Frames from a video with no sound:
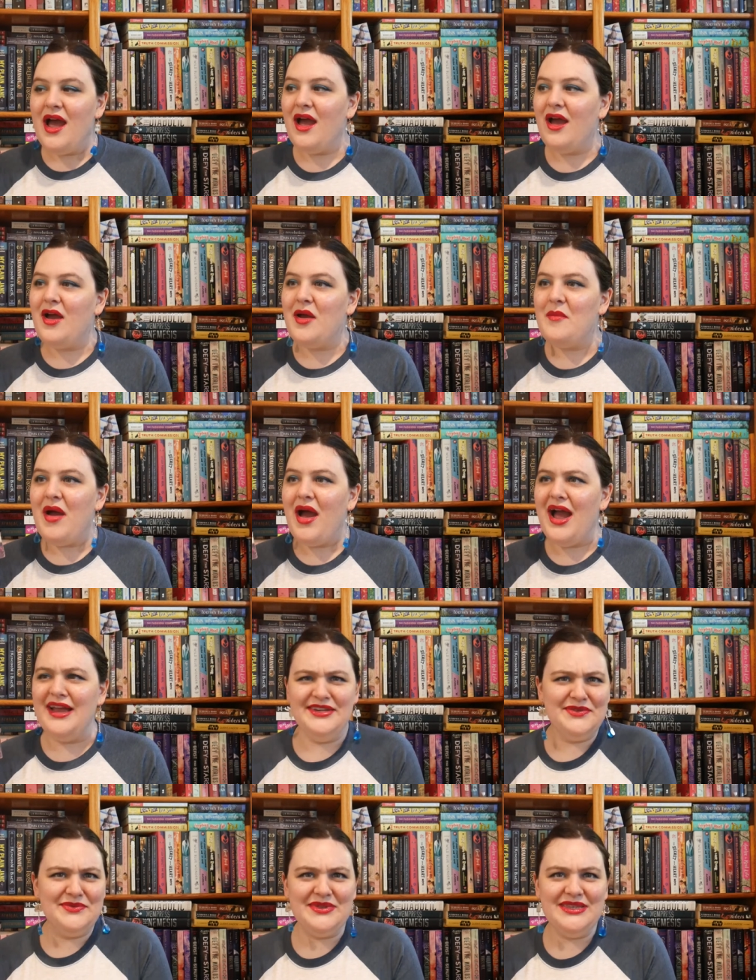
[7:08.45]
Um, I
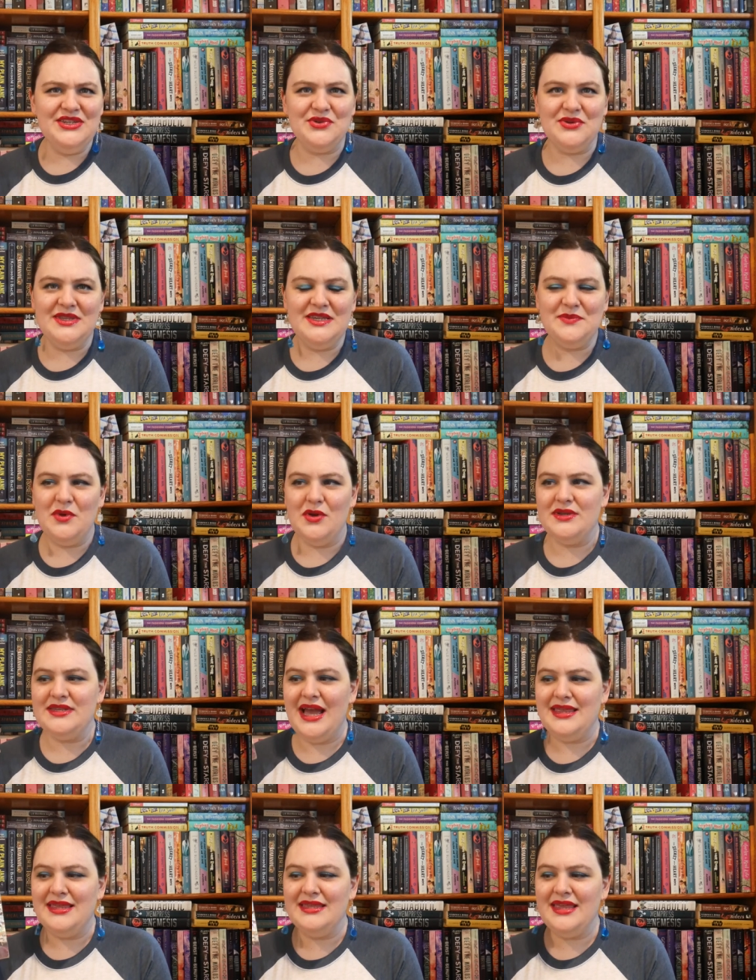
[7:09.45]
just really enjoy these books.
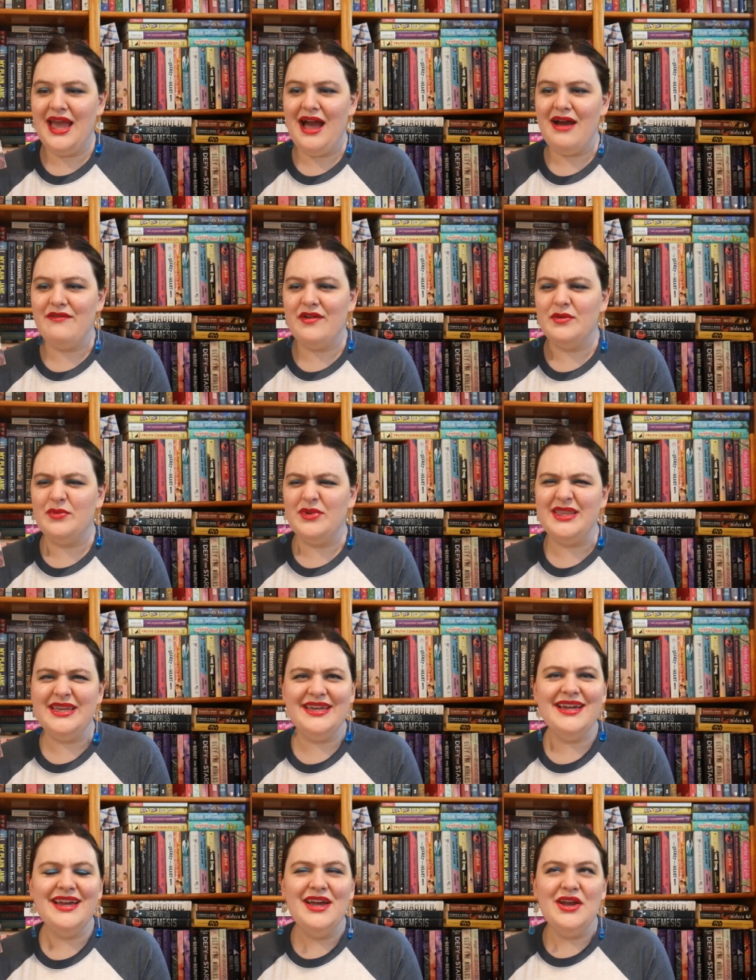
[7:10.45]
I think they have a
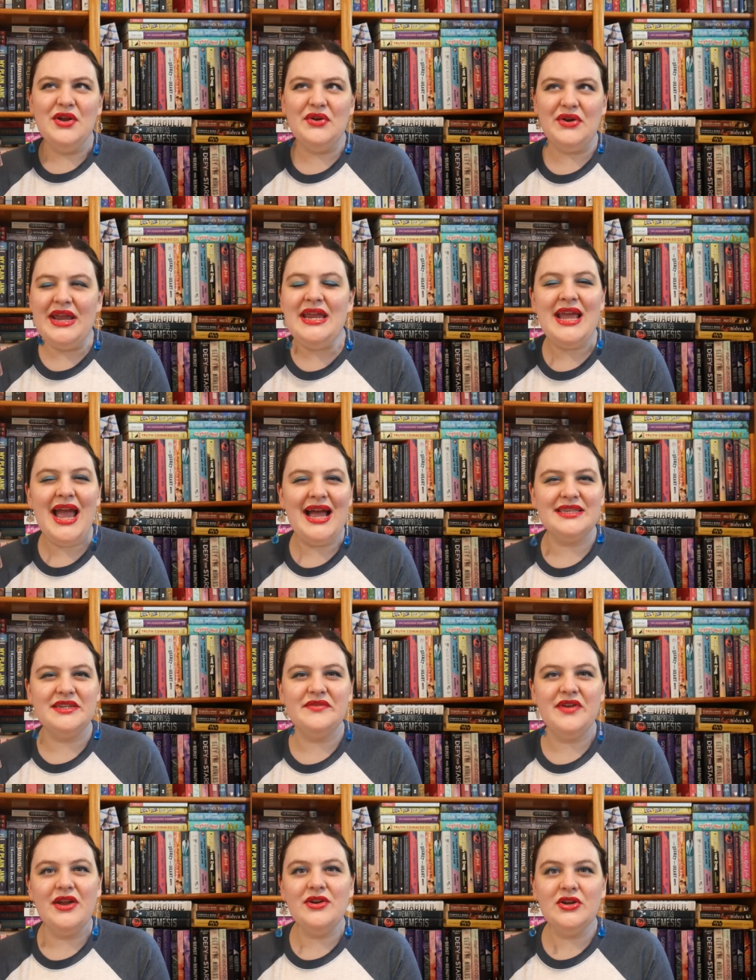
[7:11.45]
really great cast
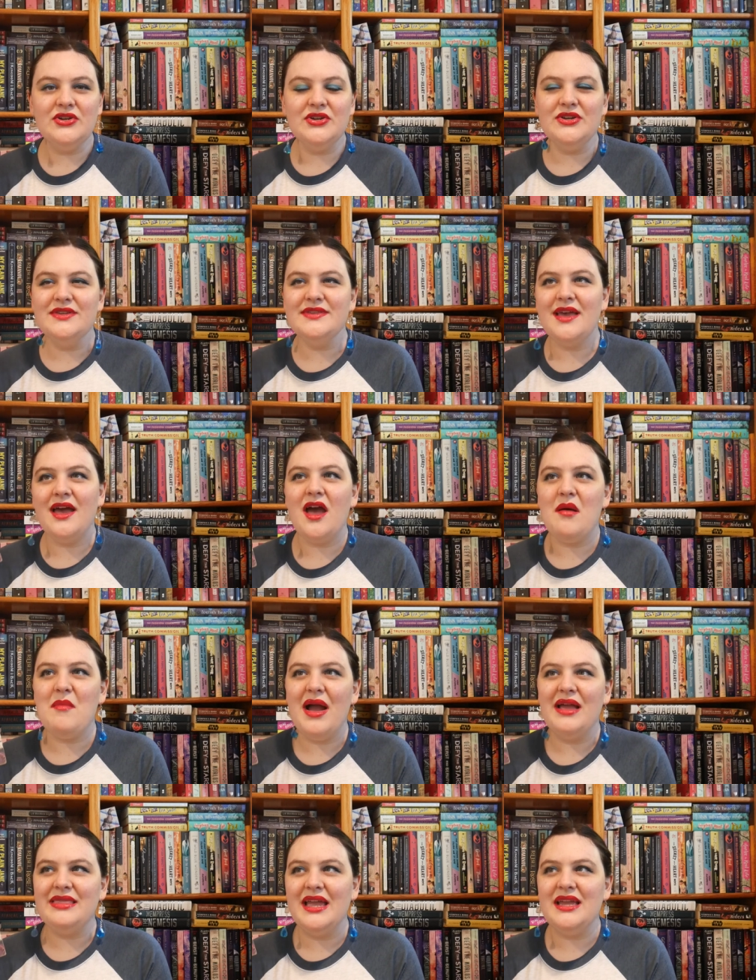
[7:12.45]
of characters. Um,
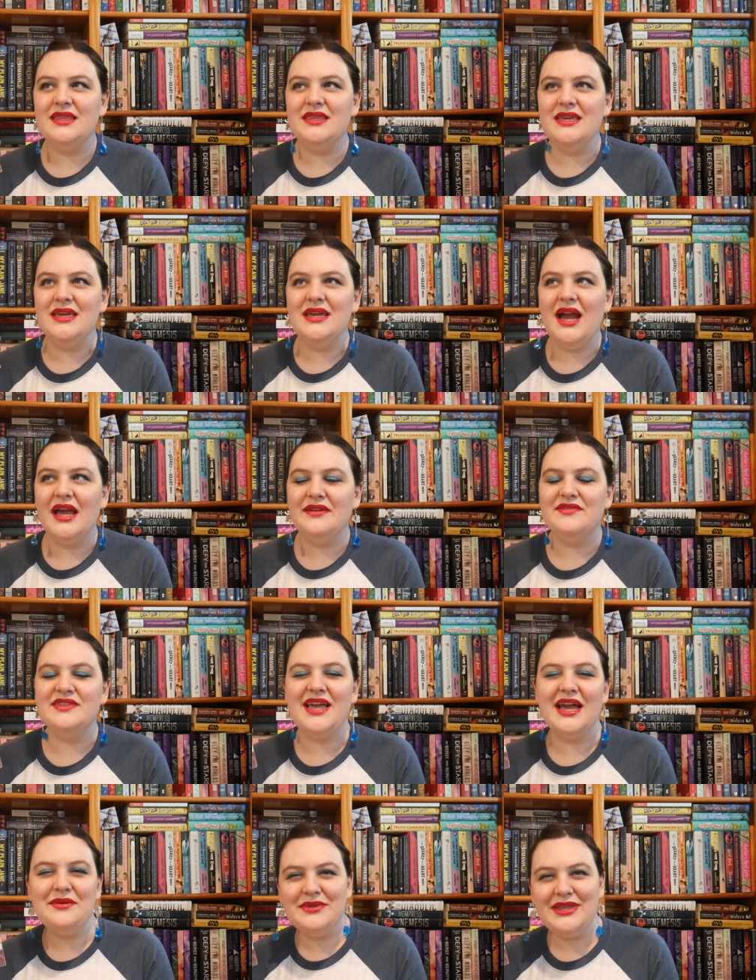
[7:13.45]
I like the kind of
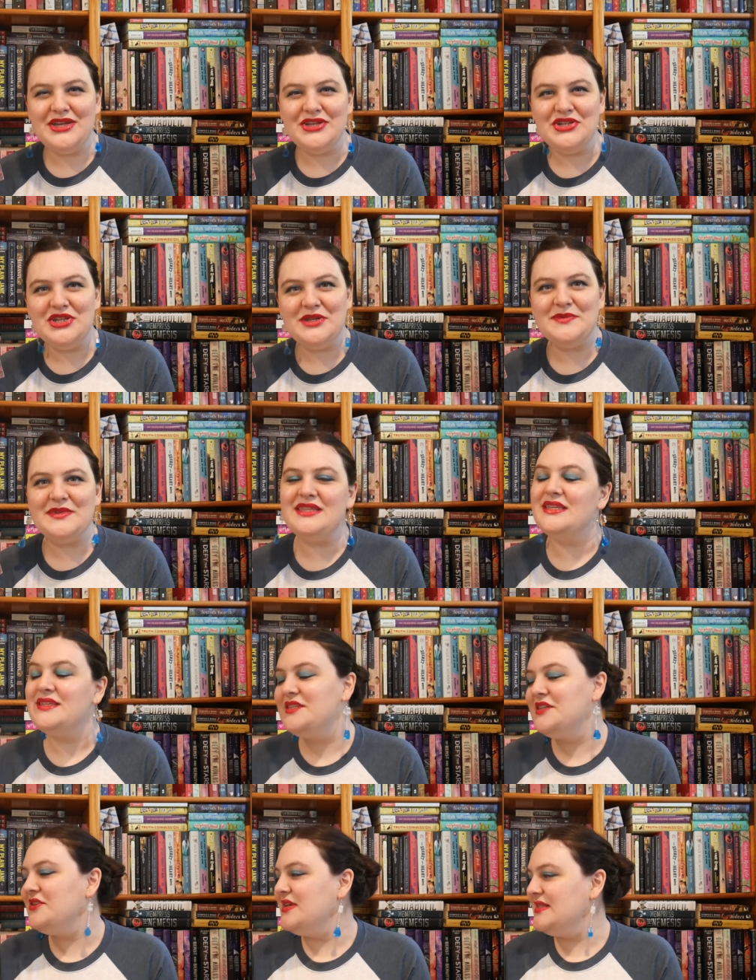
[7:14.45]
side relationships in this
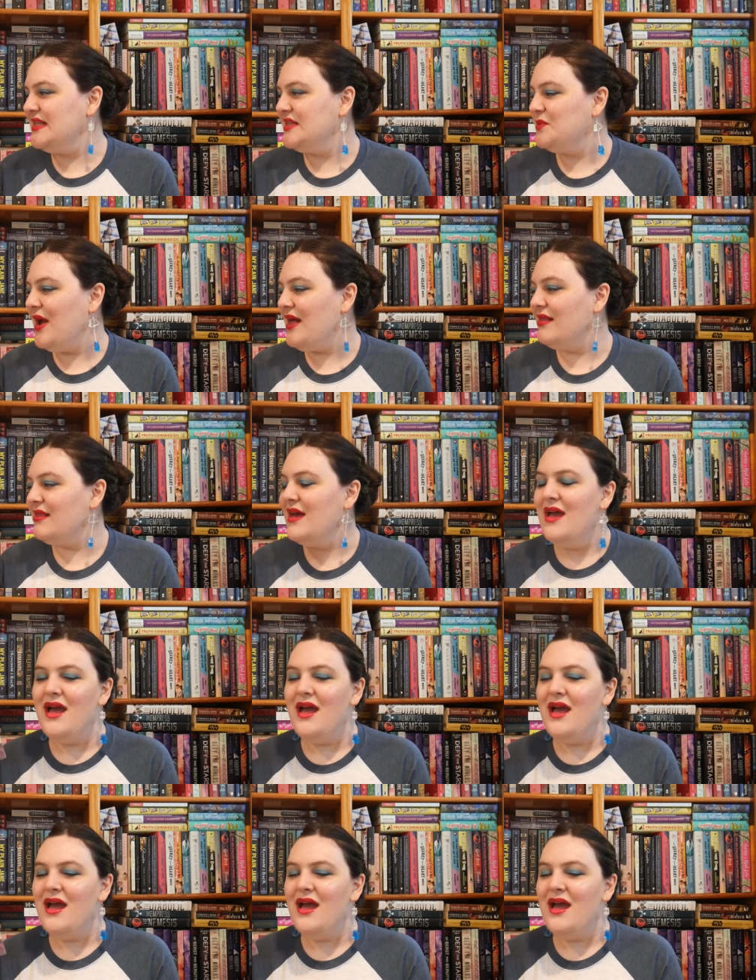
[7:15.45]
series as well.